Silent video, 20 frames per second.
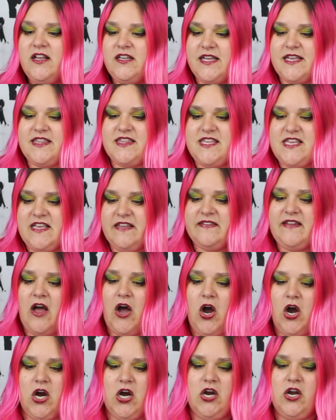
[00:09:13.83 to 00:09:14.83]
Like these
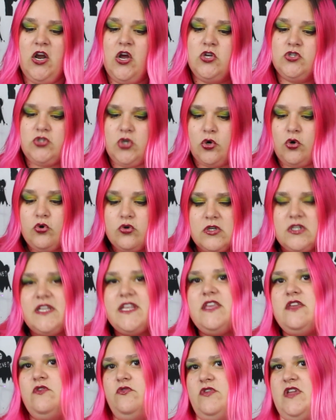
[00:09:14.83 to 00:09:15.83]
are
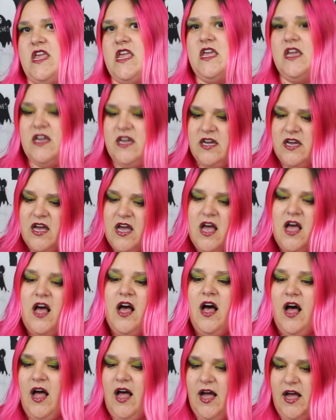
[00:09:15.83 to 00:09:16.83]
totally unique,
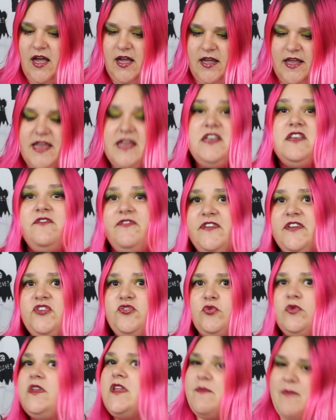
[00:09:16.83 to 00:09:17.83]
uh,
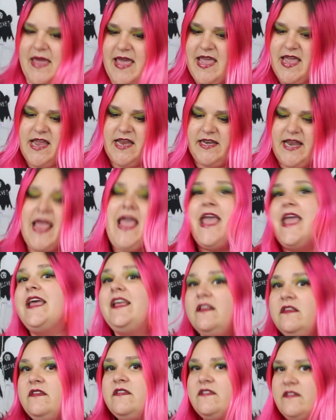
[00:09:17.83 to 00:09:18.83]
individually made,
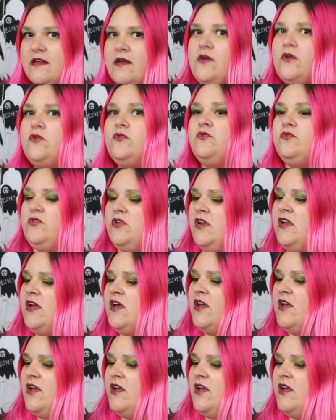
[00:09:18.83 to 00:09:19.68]
hand sewn